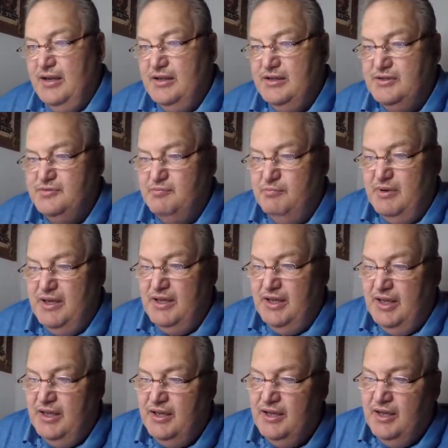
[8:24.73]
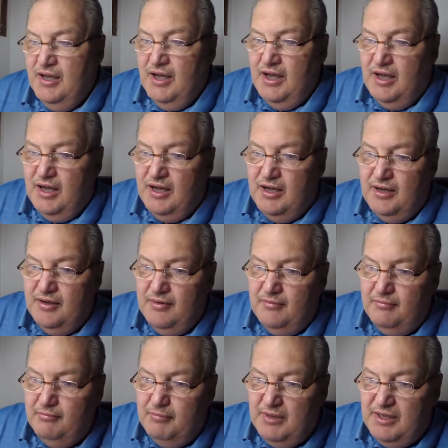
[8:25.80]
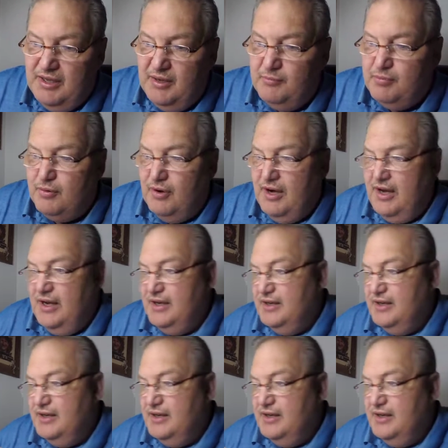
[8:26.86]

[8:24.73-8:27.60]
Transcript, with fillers: is being uh, being prayed,